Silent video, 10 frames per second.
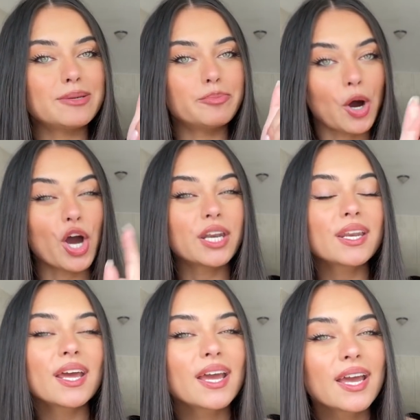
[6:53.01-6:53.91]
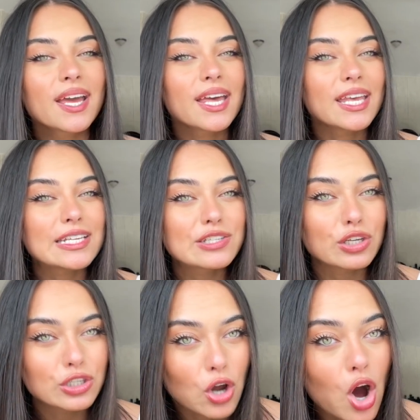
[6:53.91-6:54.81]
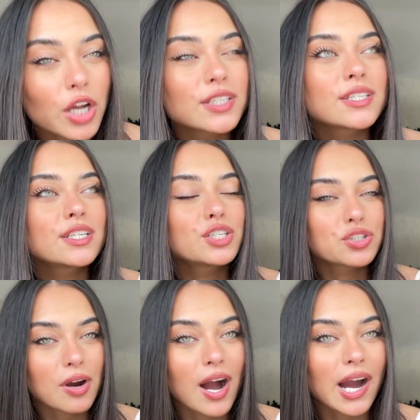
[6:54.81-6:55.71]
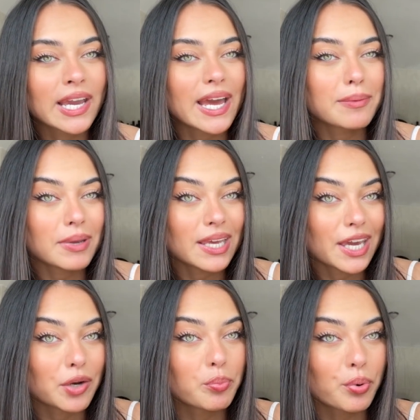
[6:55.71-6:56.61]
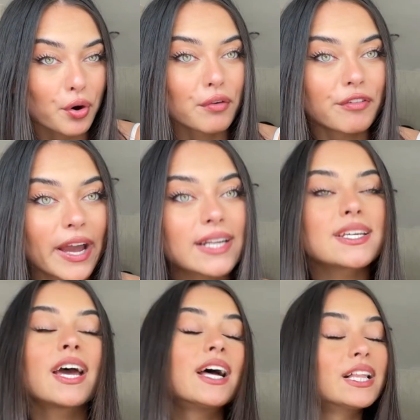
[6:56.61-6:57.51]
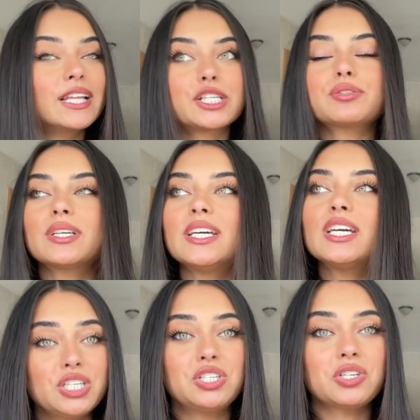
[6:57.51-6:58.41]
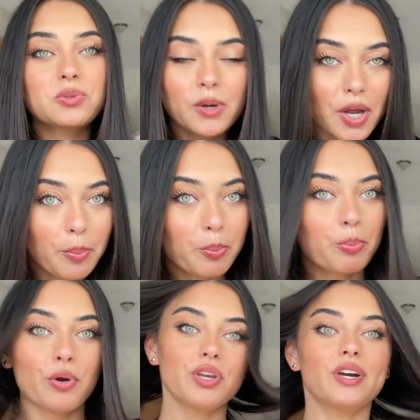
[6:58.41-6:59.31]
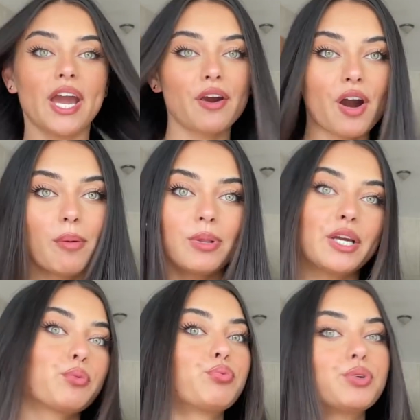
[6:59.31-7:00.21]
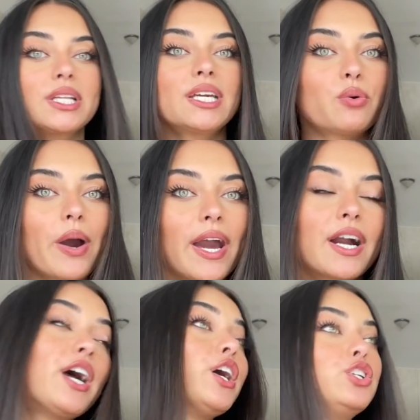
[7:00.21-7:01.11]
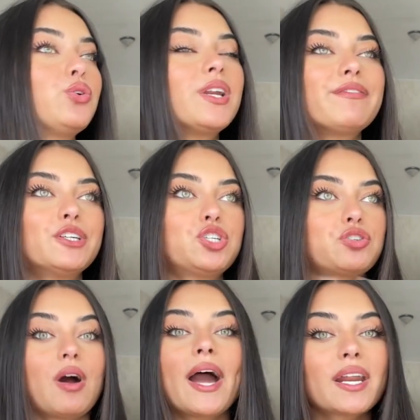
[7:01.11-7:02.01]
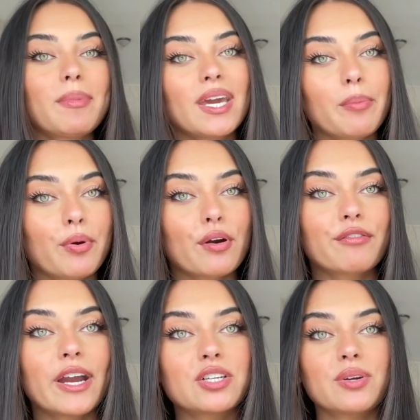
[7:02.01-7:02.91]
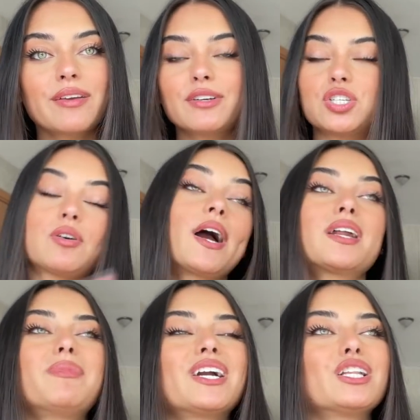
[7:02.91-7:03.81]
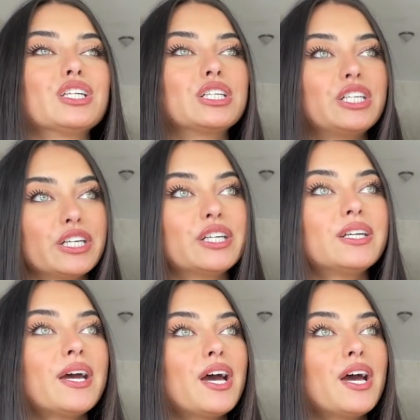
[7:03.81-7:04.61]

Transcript: bun is to not try and make it perfect. Literally, you just wanna put your hair up like really quick. Don't even try to make it perfect. Don't even try to make it look good